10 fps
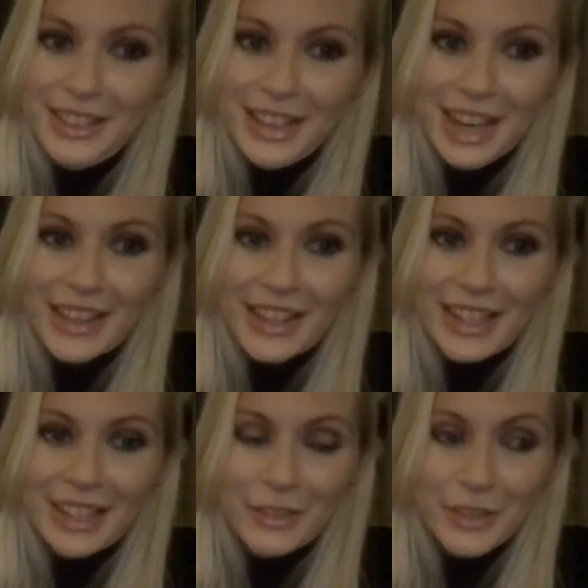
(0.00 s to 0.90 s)
And then
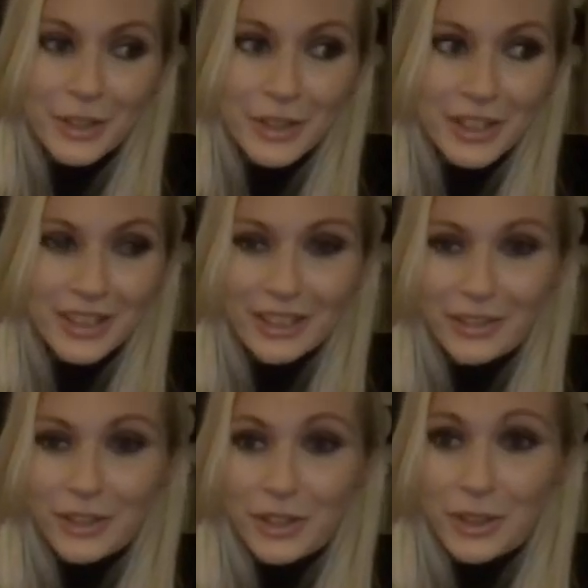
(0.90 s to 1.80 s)
if
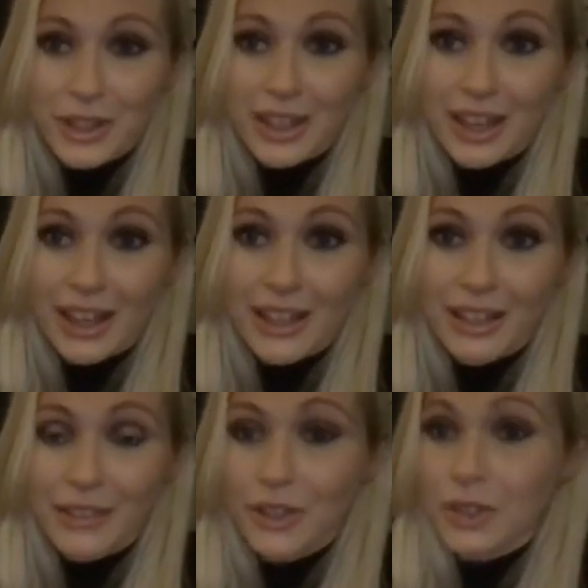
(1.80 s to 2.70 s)
you're doing a
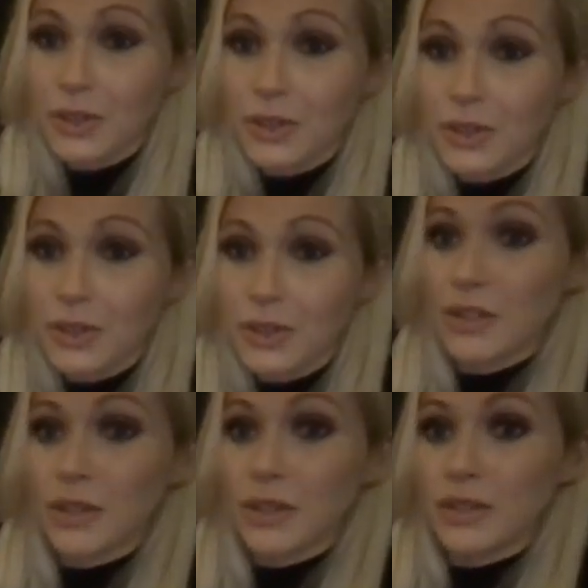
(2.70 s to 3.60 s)

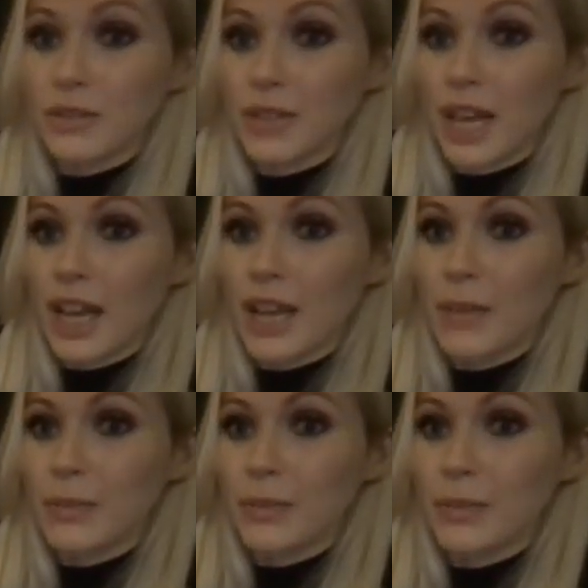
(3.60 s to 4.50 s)
recital
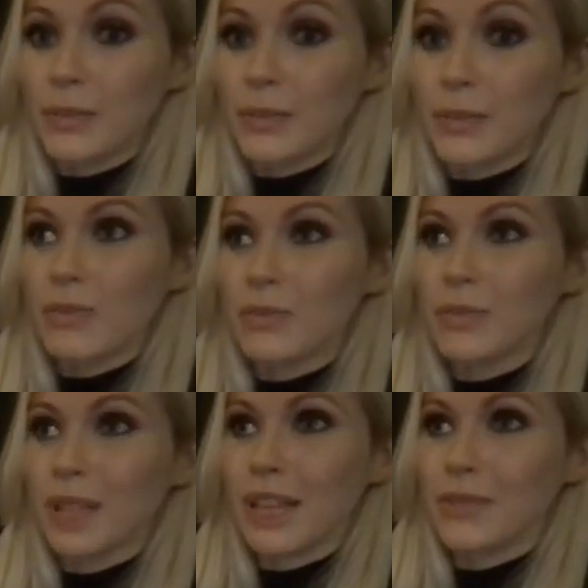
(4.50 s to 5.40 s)
for
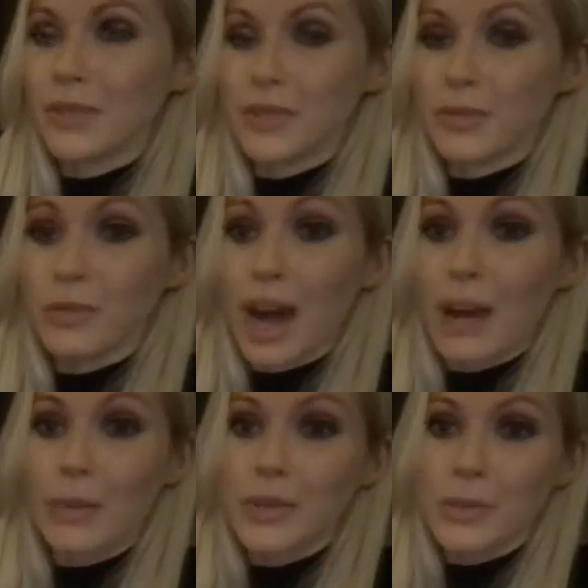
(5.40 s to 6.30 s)

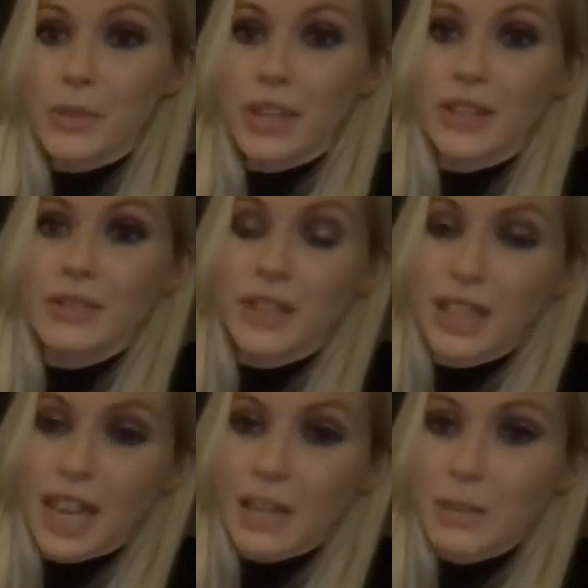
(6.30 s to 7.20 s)
RAM or something for the
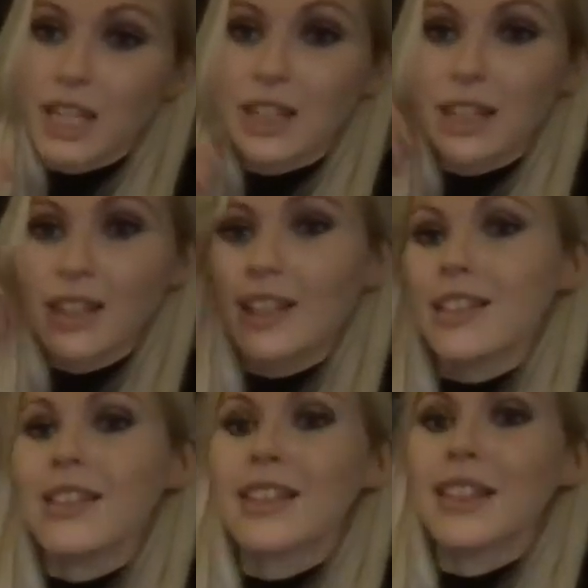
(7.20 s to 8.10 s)
academy,
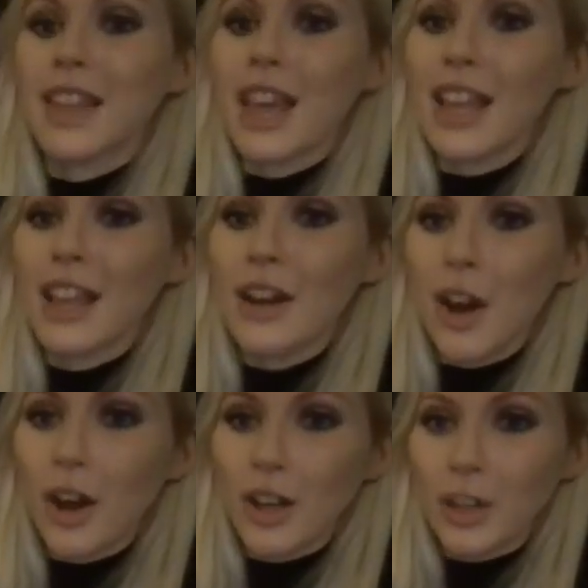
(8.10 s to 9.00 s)
they
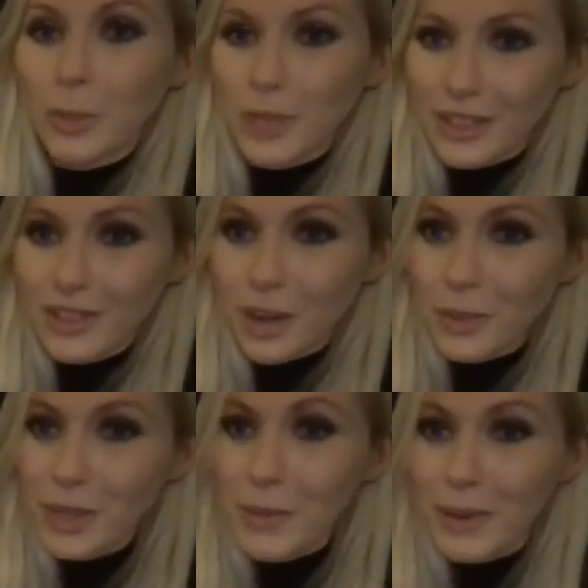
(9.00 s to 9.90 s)
are a little bit
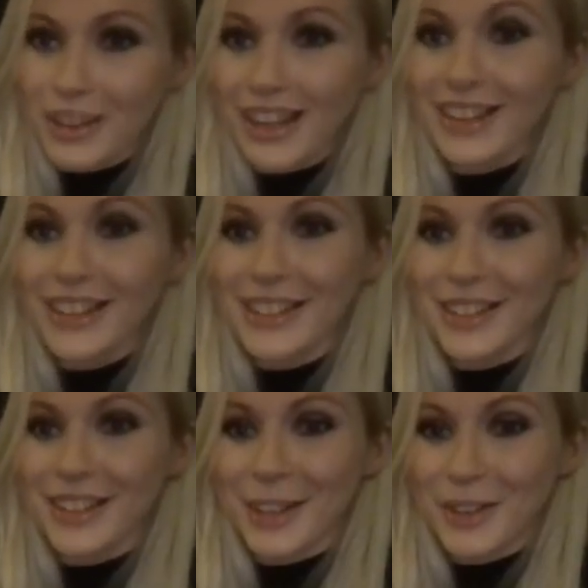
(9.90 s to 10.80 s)
snobby about things,
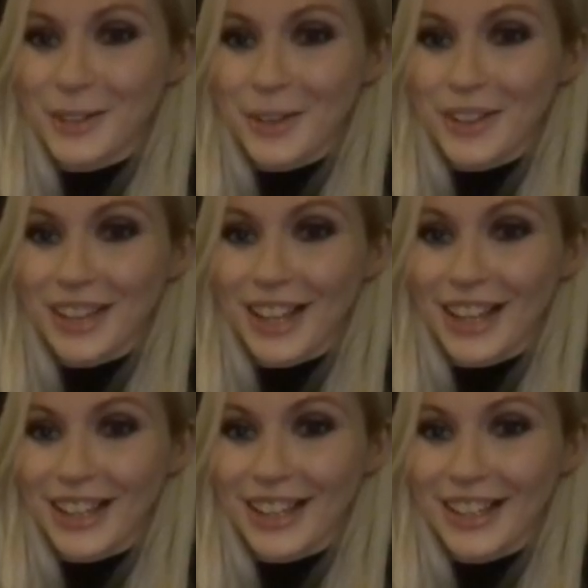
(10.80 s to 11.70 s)
so they would want
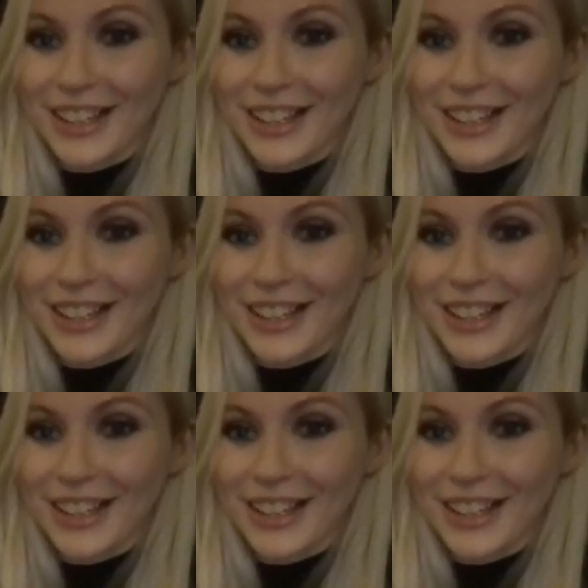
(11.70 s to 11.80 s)
like